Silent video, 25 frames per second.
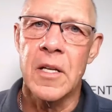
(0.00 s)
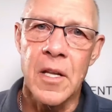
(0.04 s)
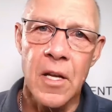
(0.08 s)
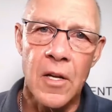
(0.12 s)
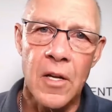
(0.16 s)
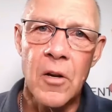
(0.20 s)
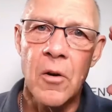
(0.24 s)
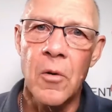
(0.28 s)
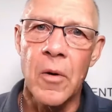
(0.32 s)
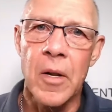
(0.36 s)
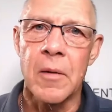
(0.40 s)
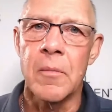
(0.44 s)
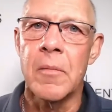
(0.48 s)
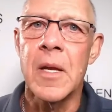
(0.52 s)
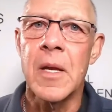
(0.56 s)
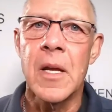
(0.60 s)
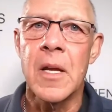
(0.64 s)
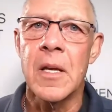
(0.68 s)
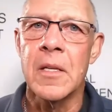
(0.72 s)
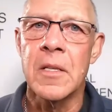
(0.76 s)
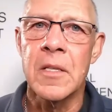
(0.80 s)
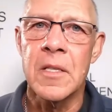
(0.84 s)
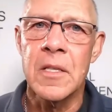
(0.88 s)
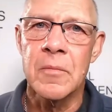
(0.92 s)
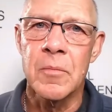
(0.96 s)
They know what it
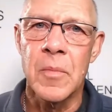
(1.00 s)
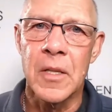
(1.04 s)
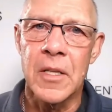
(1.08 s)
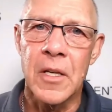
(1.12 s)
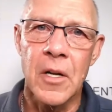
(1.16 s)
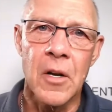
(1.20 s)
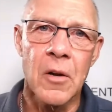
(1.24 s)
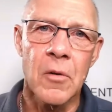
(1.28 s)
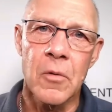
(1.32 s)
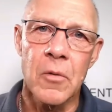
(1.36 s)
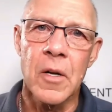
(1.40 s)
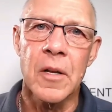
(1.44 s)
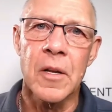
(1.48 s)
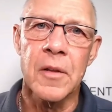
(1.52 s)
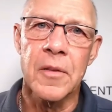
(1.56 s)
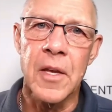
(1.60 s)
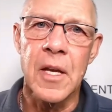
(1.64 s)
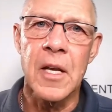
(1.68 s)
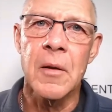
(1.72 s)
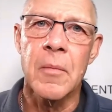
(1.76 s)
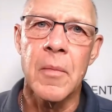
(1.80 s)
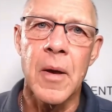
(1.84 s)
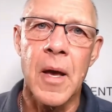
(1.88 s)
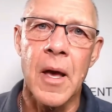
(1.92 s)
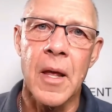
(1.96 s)
means, but they don't really
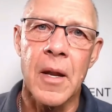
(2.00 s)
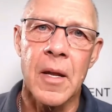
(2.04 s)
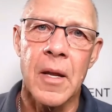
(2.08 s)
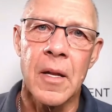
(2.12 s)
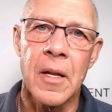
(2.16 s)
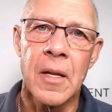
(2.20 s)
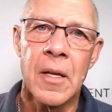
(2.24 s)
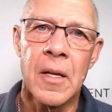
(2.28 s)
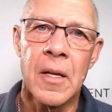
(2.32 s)
think about it.